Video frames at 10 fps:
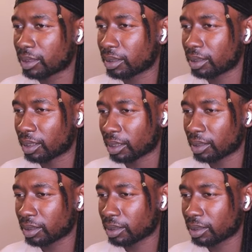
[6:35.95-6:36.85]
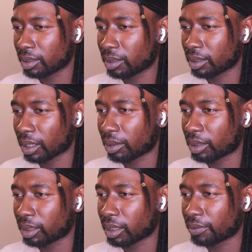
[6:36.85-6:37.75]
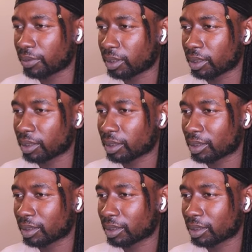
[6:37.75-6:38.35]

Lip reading: Yeah? How unlucky for you.